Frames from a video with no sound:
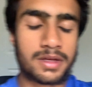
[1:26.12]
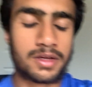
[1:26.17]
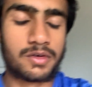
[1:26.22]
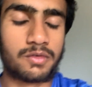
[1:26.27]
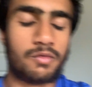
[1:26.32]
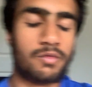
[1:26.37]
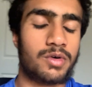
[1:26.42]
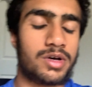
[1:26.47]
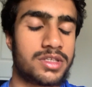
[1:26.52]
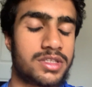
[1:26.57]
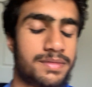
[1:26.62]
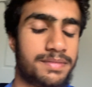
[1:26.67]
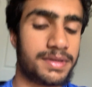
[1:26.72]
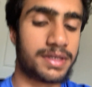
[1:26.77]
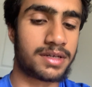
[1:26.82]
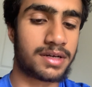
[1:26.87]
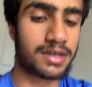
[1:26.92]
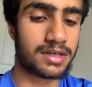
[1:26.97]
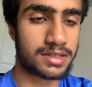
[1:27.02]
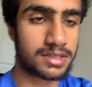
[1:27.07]
was
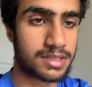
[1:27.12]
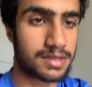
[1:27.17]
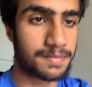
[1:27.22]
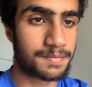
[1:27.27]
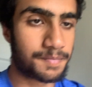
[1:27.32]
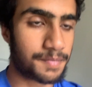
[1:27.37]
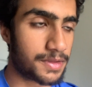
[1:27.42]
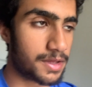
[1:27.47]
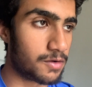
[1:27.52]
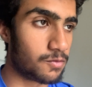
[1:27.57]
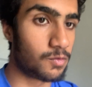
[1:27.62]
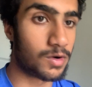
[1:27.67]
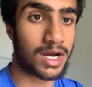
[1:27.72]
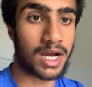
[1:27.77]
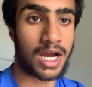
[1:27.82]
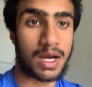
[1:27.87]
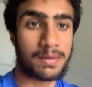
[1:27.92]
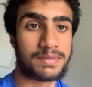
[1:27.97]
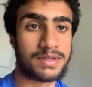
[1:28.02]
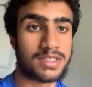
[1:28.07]
because of what
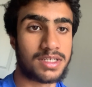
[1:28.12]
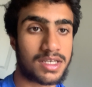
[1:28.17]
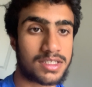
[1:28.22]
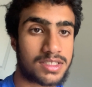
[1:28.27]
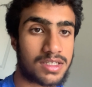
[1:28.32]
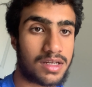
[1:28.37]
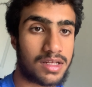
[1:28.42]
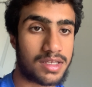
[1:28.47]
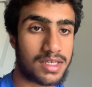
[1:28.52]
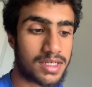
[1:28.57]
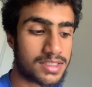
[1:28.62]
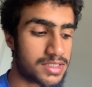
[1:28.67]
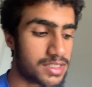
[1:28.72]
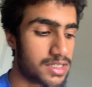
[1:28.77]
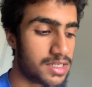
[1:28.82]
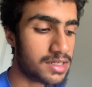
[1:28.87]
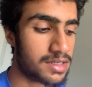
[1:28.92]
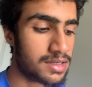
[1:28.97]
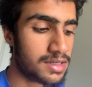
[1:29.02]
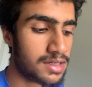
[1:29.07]
happened yesterday.
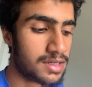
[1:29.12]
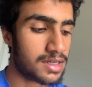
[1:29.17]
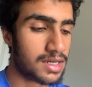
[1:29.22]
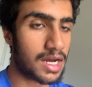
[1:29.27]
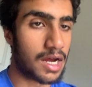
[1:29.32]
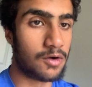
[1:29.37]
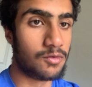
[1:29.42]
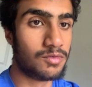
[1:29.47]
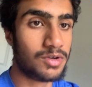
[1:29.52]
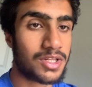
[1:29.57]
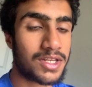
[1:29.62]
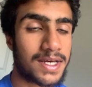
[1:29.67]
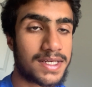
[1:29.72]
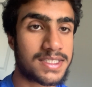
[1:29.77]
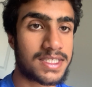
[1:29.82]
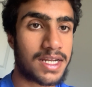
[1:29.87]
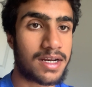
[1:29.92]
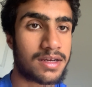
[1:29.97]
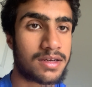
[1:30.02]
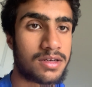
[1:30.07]
Yesterday, I realized
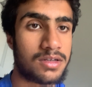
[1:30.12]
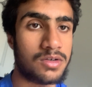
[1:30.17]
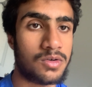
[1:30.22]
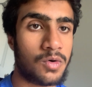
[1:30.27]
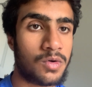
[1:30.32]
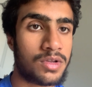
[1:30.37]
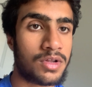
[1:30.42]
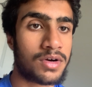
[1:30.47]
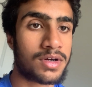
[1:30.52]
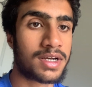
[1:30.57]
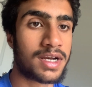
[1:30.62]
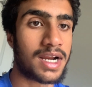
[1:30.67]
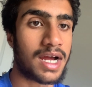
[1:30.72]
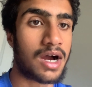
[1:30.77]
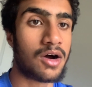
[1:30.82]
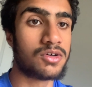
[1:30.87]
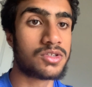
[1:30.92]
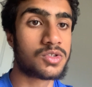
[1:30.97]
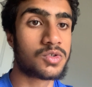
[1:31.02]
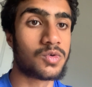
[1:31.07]
that I can no longer
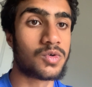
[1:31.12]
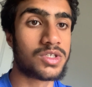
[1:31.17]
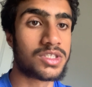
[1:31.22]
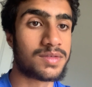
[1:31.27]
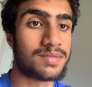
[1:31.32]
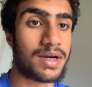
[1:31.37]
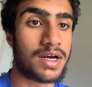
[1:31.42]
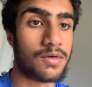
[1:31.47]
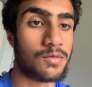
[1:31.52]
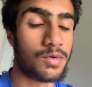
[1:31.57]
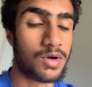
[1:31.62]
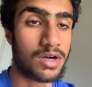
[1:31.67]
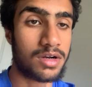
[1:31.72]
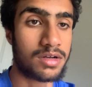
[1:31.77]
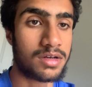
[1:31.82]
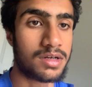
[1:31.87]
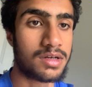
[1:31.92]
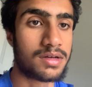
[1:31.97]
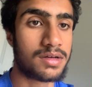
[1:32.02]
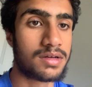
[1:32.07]
outsource my work.